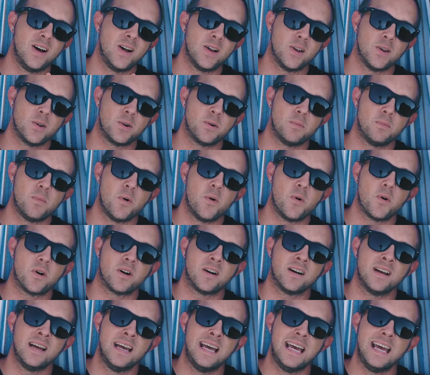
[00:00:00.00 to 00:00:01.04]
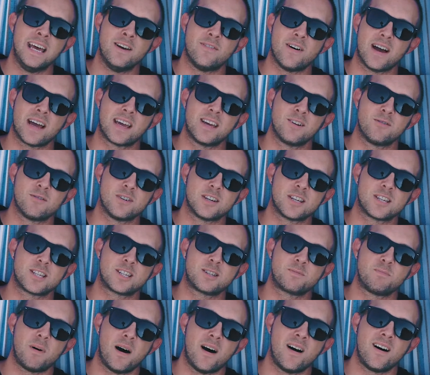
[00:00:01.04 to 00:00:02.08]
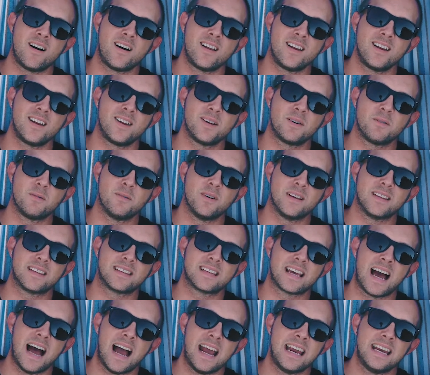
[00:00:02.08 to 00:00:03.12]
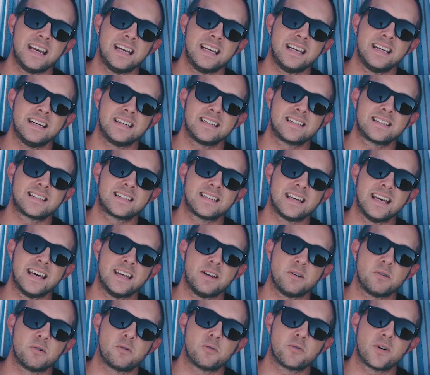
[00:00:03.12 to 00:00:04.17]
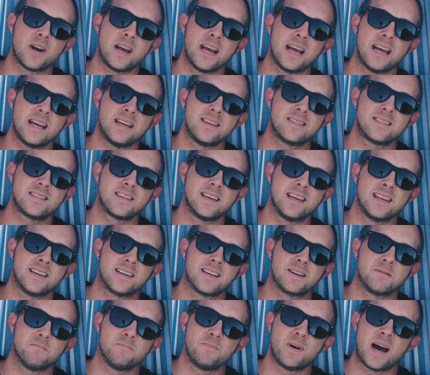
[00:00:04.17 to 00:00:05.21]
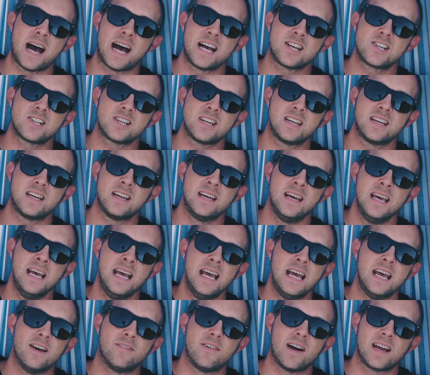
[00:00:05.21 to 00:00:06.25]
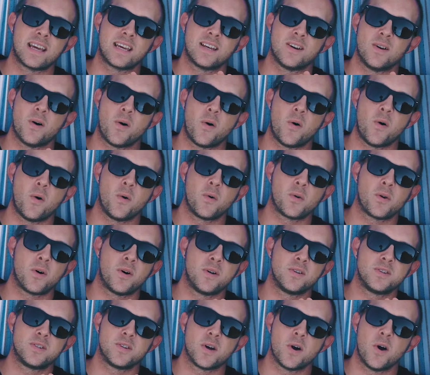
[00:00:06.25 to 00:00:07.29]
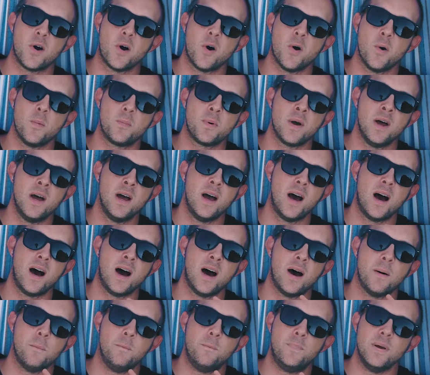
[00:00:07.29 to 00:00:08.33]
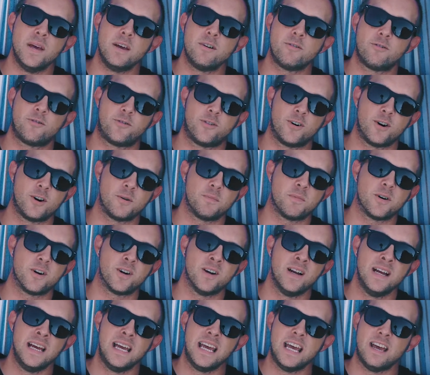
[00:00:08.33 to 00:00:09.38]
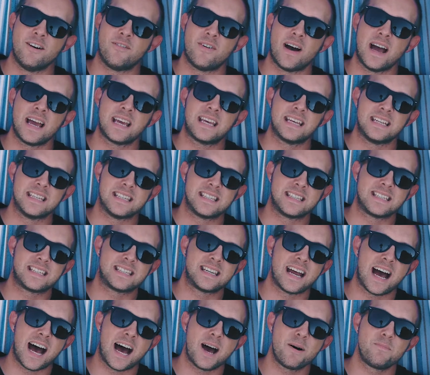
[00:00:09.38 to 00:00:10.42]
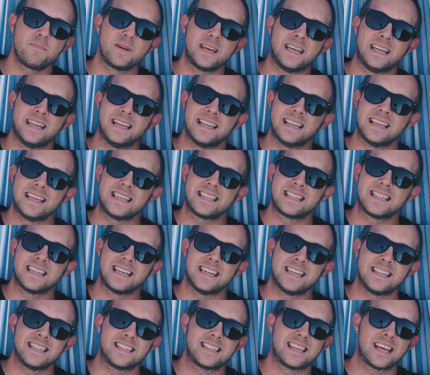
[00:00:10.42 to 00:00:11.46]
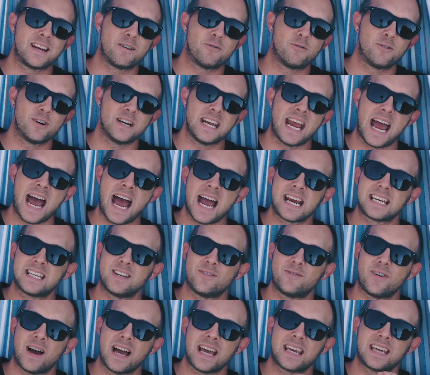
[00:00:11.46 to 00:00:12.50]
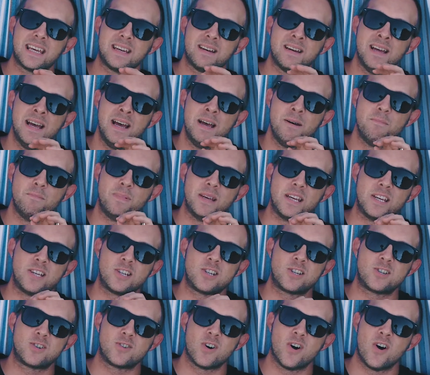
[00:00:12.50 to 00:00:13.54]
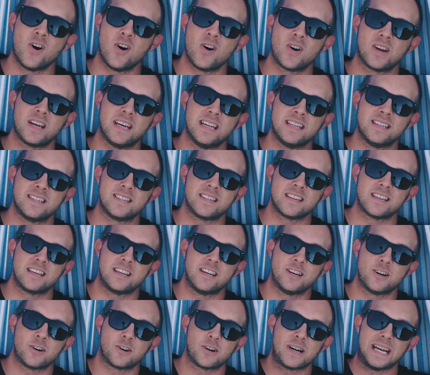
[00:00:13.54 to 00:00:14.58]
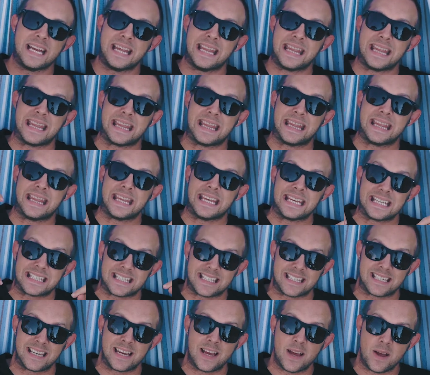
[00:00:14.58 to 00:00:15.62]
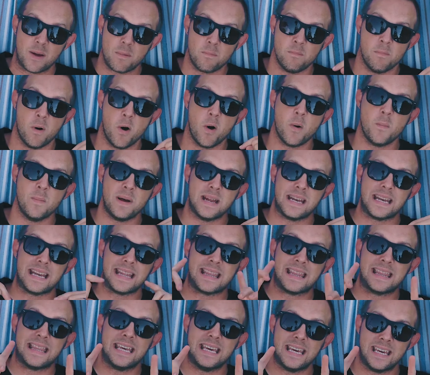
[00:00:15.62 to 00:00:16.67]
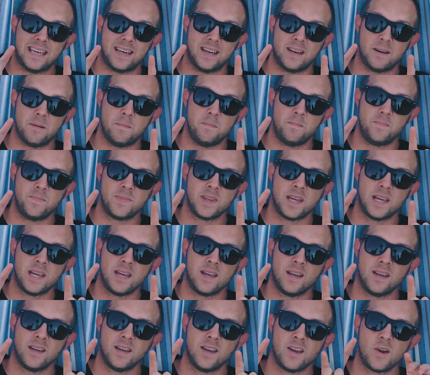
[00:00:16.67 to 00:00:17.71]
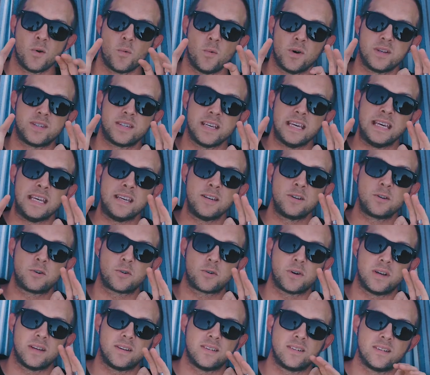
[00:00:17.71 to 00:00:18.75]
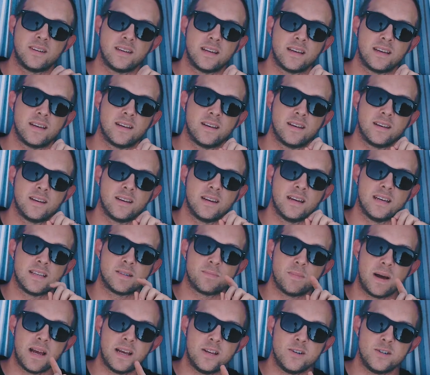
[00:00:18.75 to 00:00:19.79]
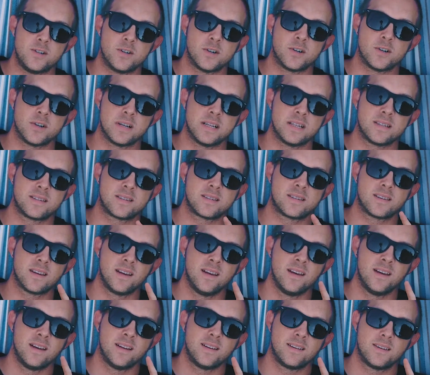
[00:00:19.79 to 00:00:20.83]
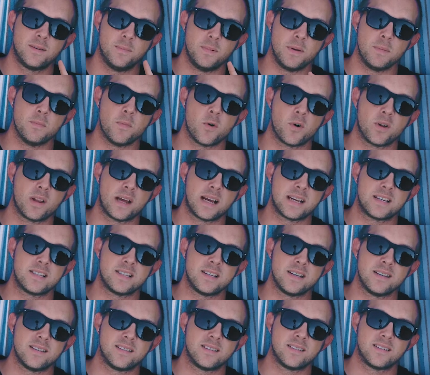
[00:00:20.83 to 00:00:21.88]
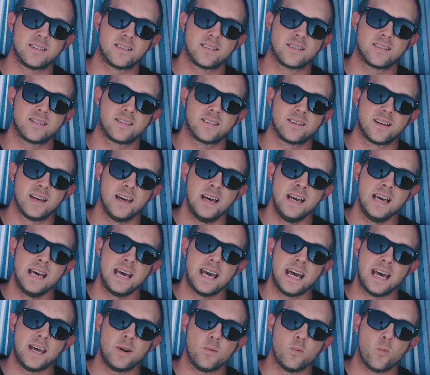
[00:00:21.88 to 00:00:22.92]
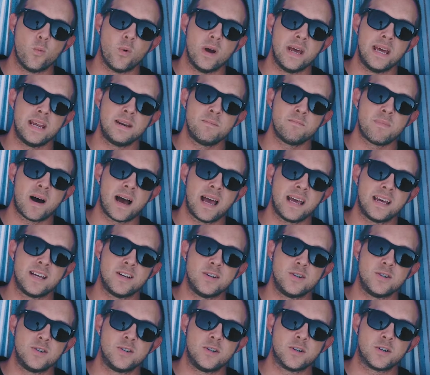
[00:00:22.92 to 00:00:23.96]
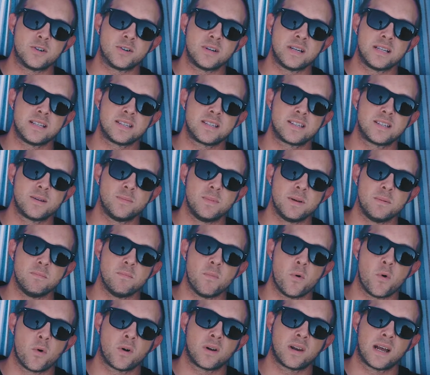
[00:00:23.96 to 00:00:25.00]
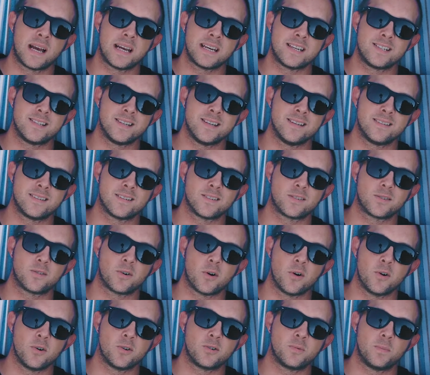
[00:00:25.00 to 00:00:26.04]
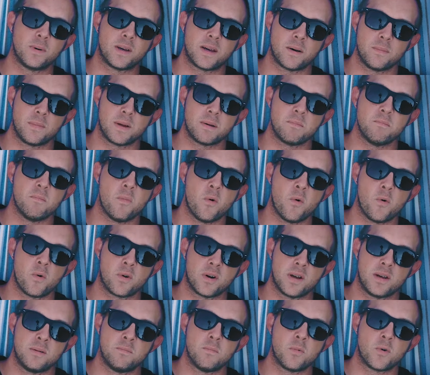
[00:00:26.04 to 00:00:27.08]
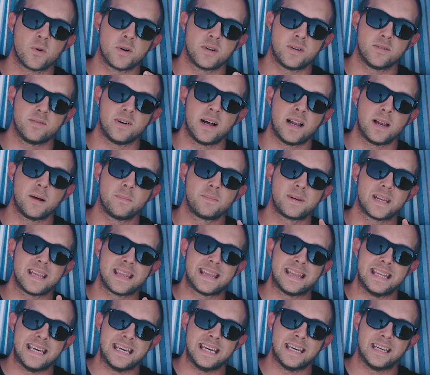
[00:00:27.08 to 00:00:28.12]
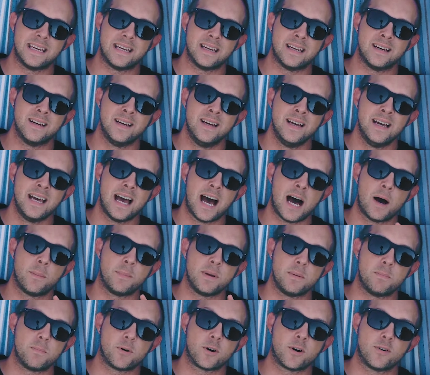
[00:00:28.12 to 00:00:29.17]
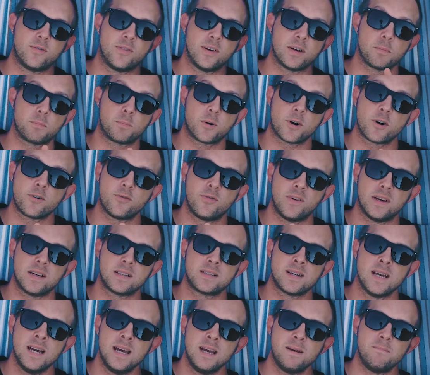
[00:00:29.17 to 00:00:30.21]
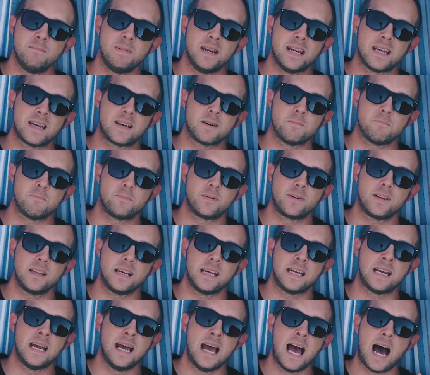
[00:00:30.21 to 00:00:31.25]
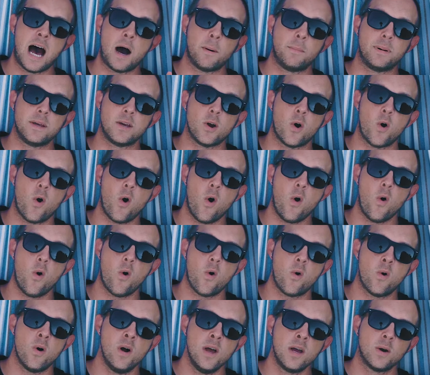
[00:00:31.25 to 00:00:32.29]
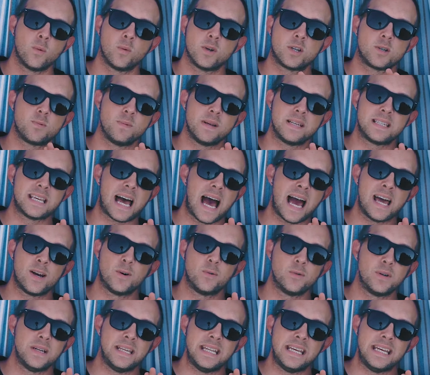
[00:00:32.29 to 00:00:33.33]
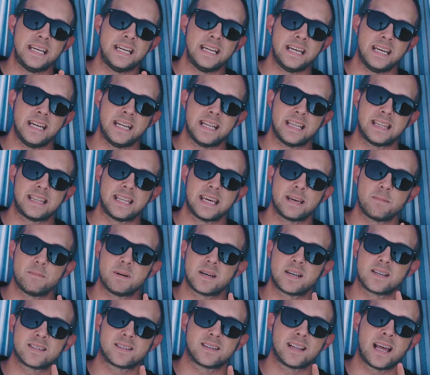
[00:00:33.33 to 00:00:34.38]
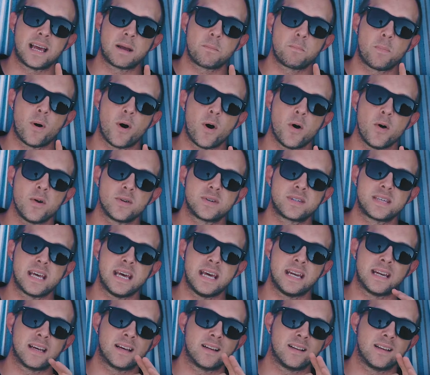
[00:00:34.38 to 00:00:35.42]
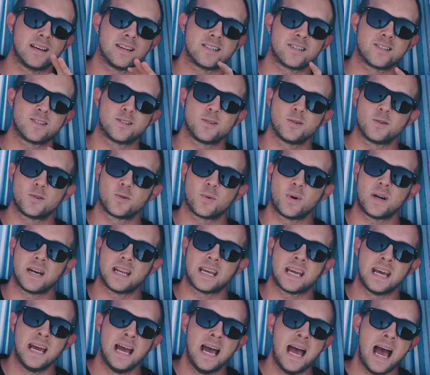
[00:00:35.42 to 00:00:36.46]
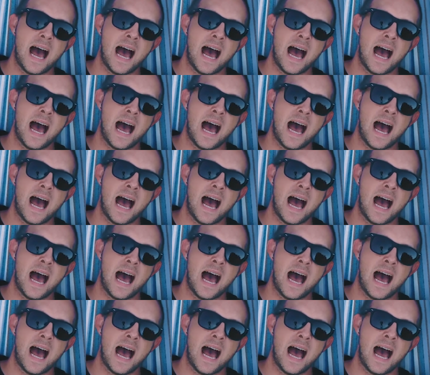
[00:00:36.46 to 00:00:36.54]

a little more, if I can respond with kindness and grace and compassion, if I can hold on to hope a bit firmer, if I can stop and listen instead of react, if I can be strong and secure in this moment, then what's increasing is my endurance to be more like Jesus. And when my endurance to be more like Jesus grows, becoming more and more developed, then I'll be perfect. Perfect, meaning complete. I'll be whole, which means I don't need anything, because like Paul said in Galatians 2:20,